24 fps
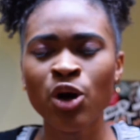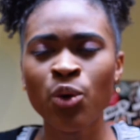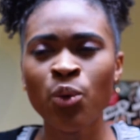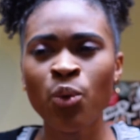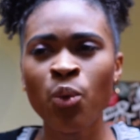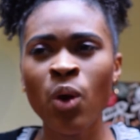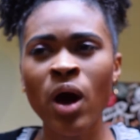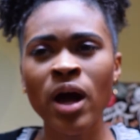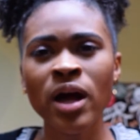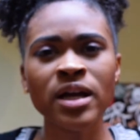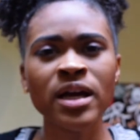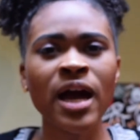
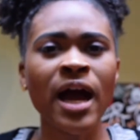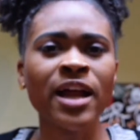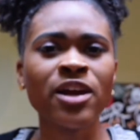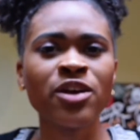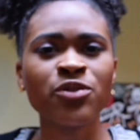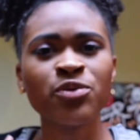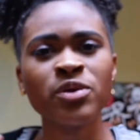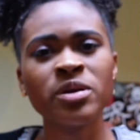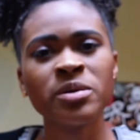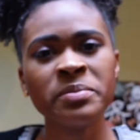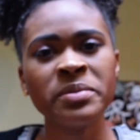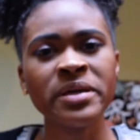what kind
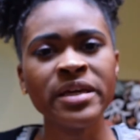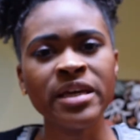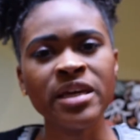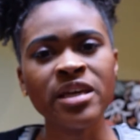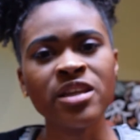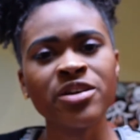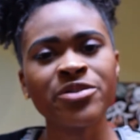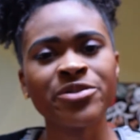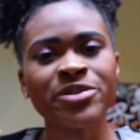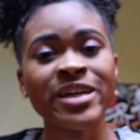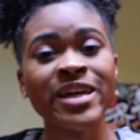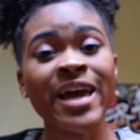of would be
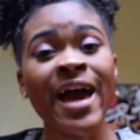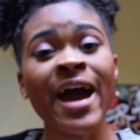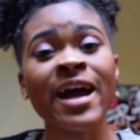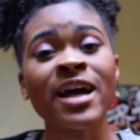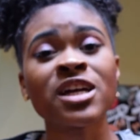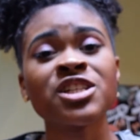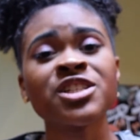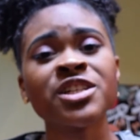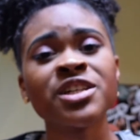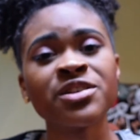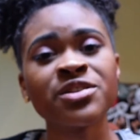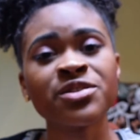the
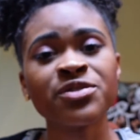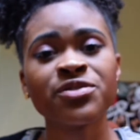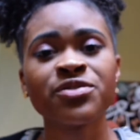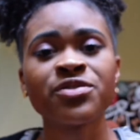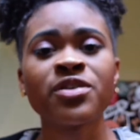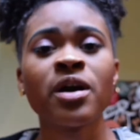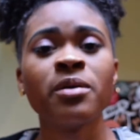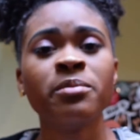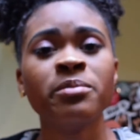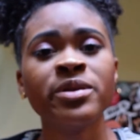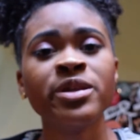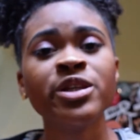reaction
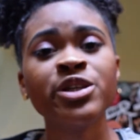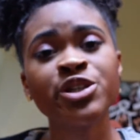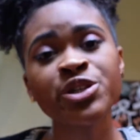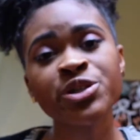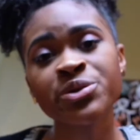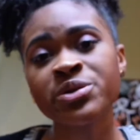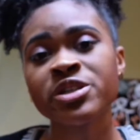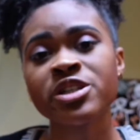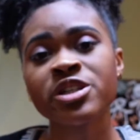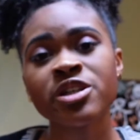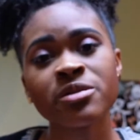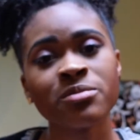from the
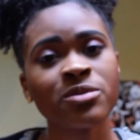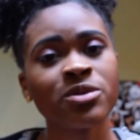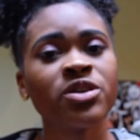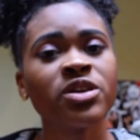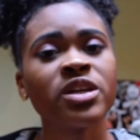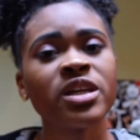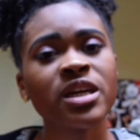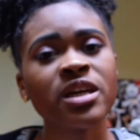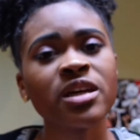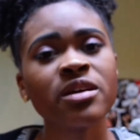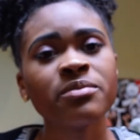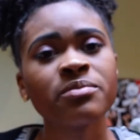Jewish
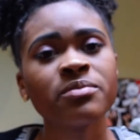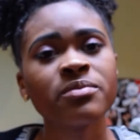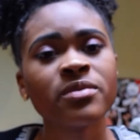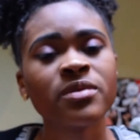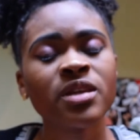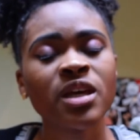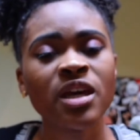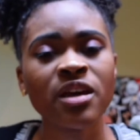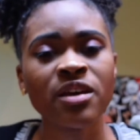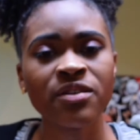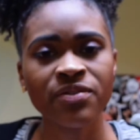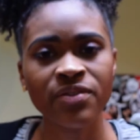community
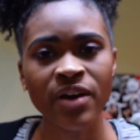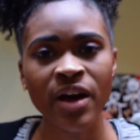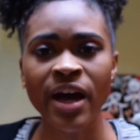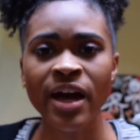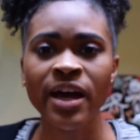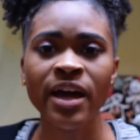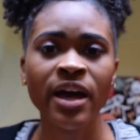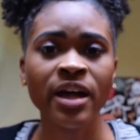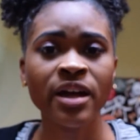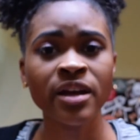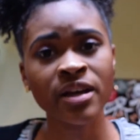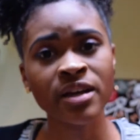if I
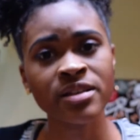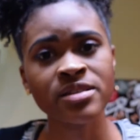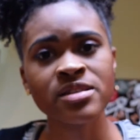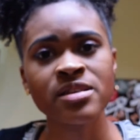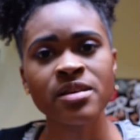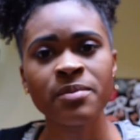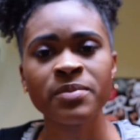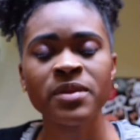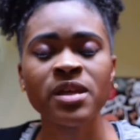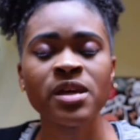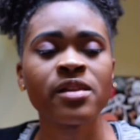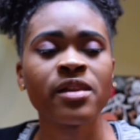had done
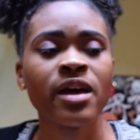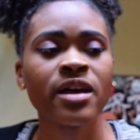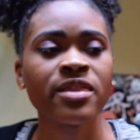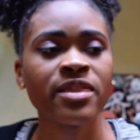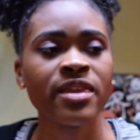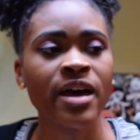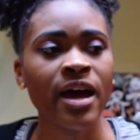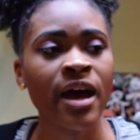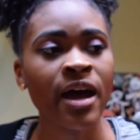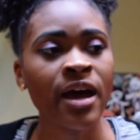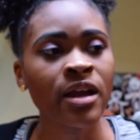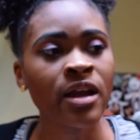something like
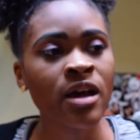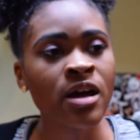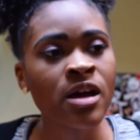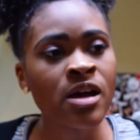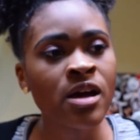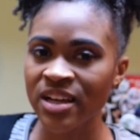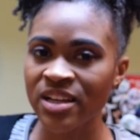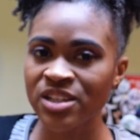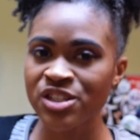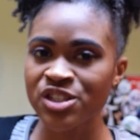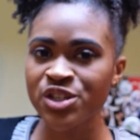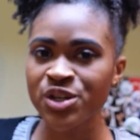that?
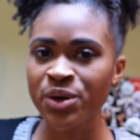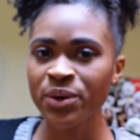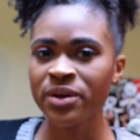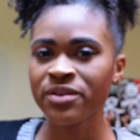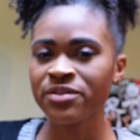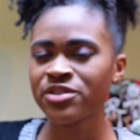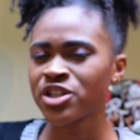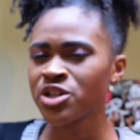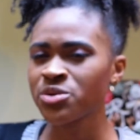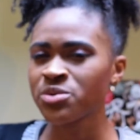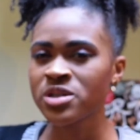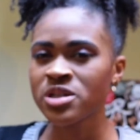So if
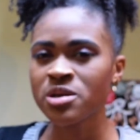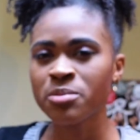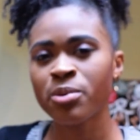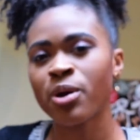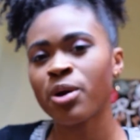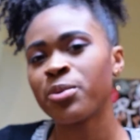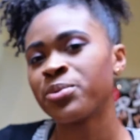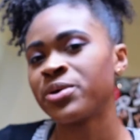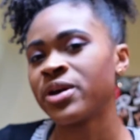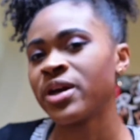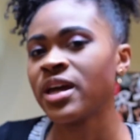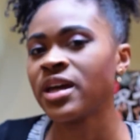she was
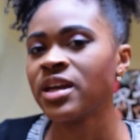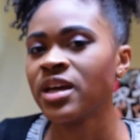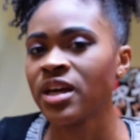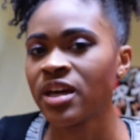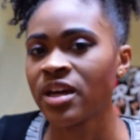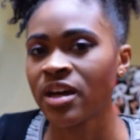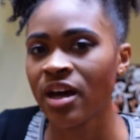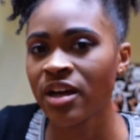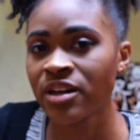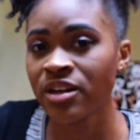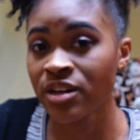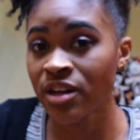
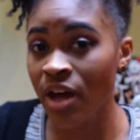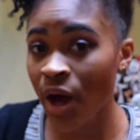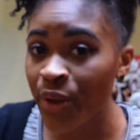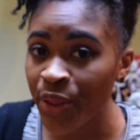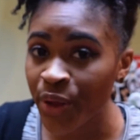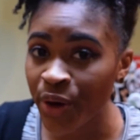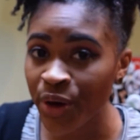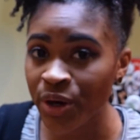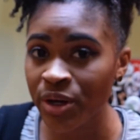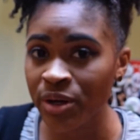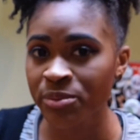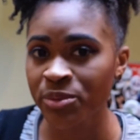appropriating
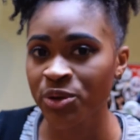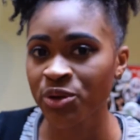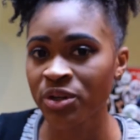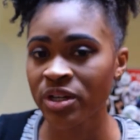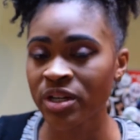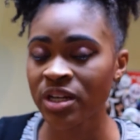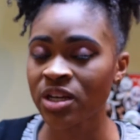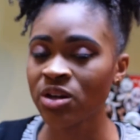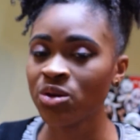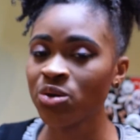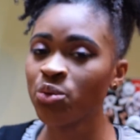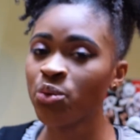another
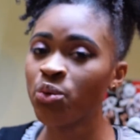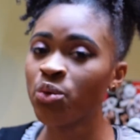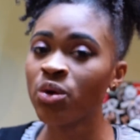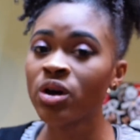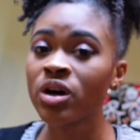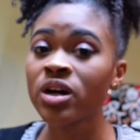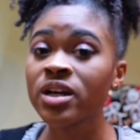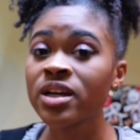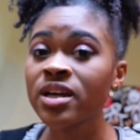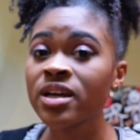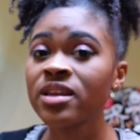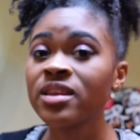community,
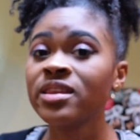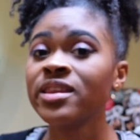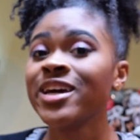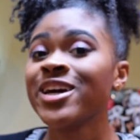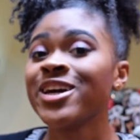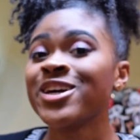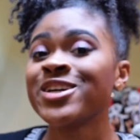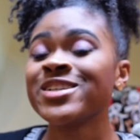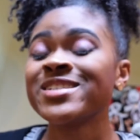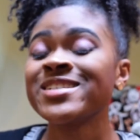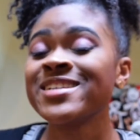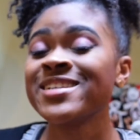would
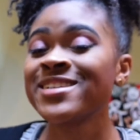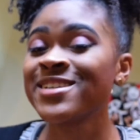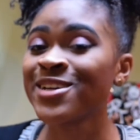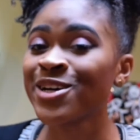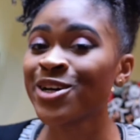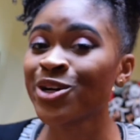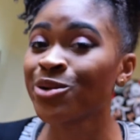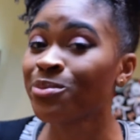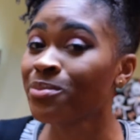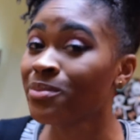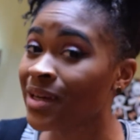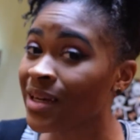there
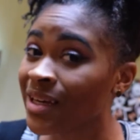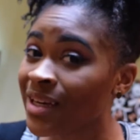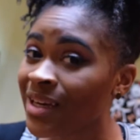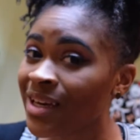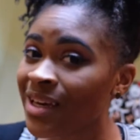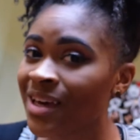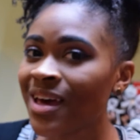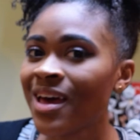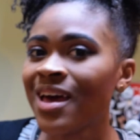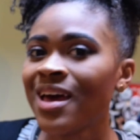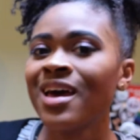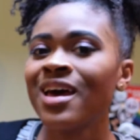still be
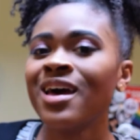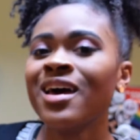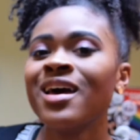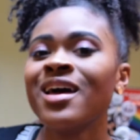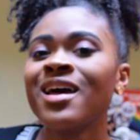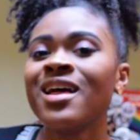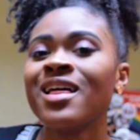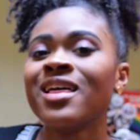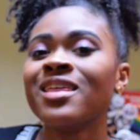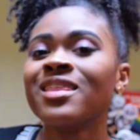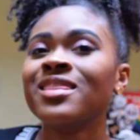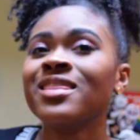
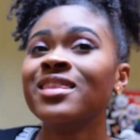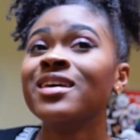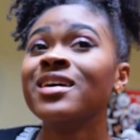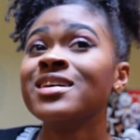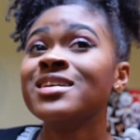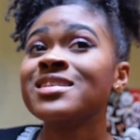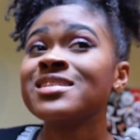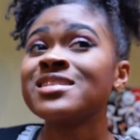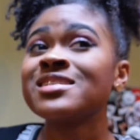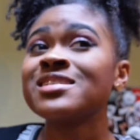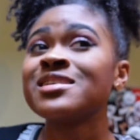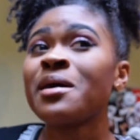
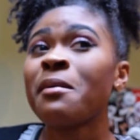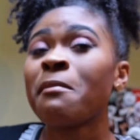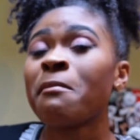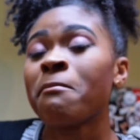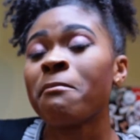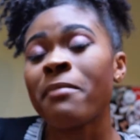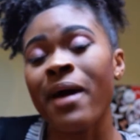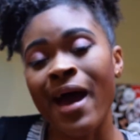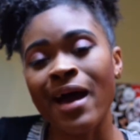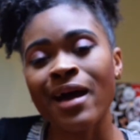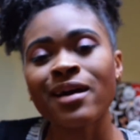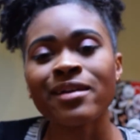this
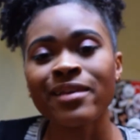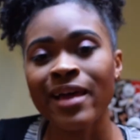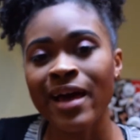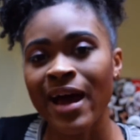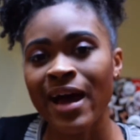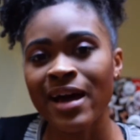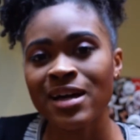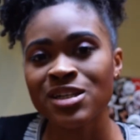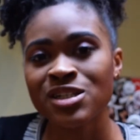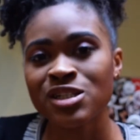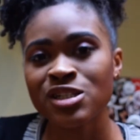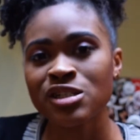
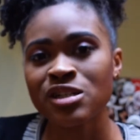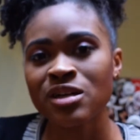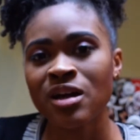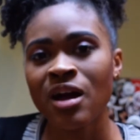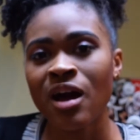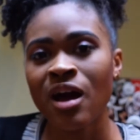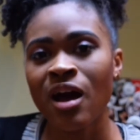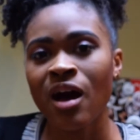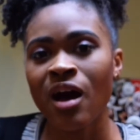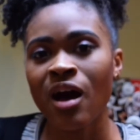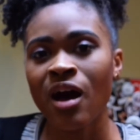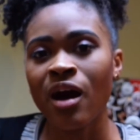backlash
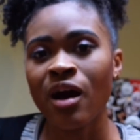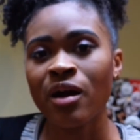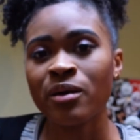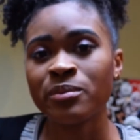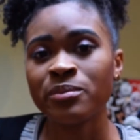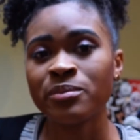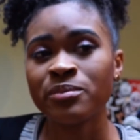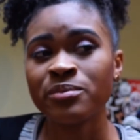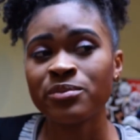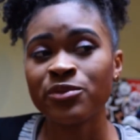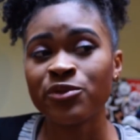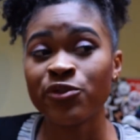
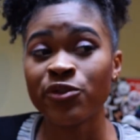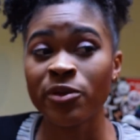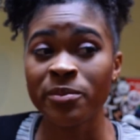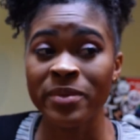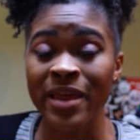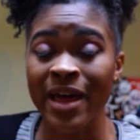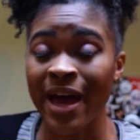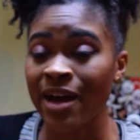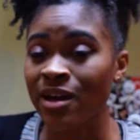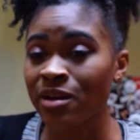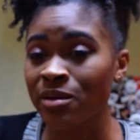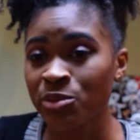from
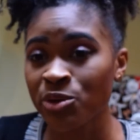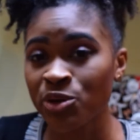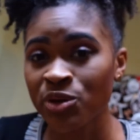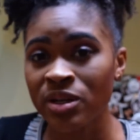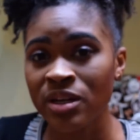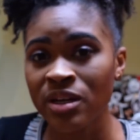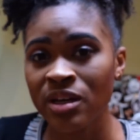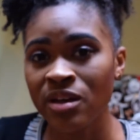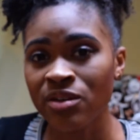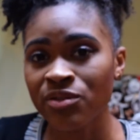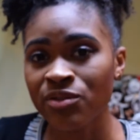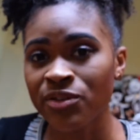that
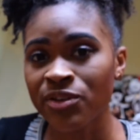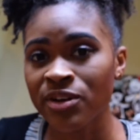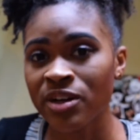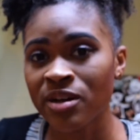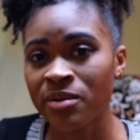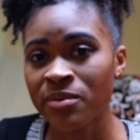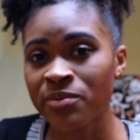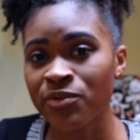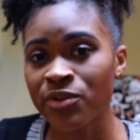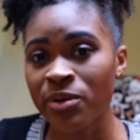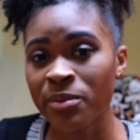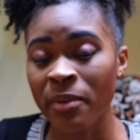community and
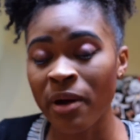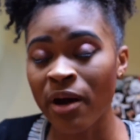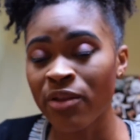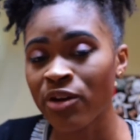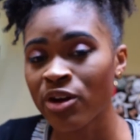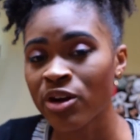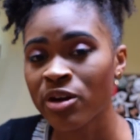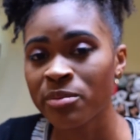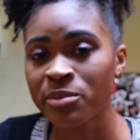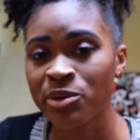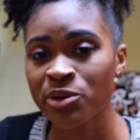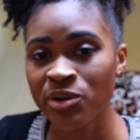from other
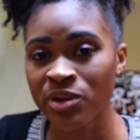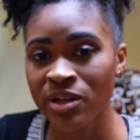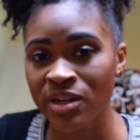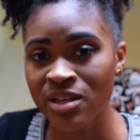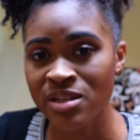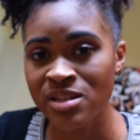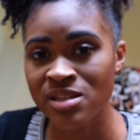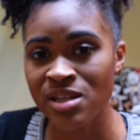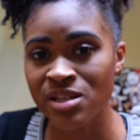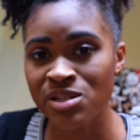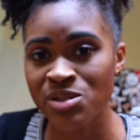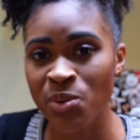
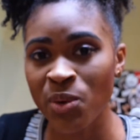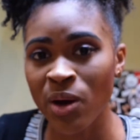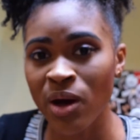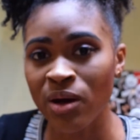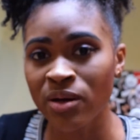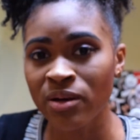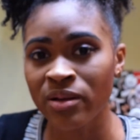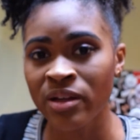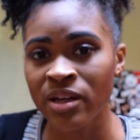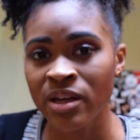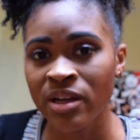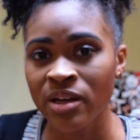communities as
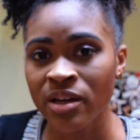well?